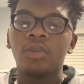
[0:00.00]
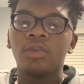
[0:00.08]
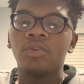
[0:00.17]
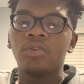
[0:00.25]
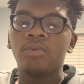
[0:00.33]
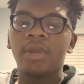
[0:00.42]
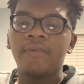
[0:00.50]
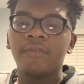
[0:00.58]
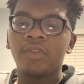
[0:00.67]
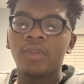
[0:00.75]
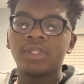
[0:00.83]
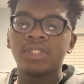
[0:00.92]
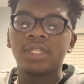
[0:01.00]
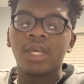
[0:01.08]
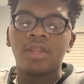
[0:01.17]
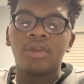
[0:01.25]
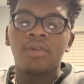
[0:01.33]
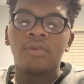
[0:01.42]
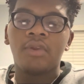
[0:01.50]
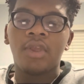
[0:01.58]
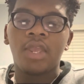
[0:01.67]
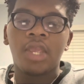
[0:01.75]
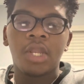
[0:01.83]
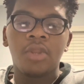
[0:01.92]
You do everything together,
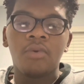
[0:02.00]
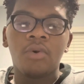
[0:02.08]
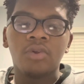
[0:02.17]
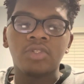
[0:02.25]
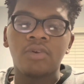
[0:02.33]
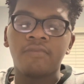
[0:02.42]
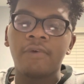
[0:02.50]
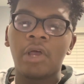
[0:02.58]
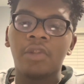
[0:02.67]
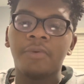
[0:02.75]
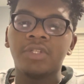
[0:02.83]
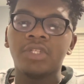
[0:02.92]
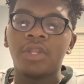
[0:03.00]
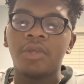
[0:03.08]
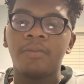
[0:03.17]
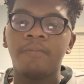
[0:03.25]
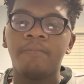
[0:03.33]
and you also follow each other.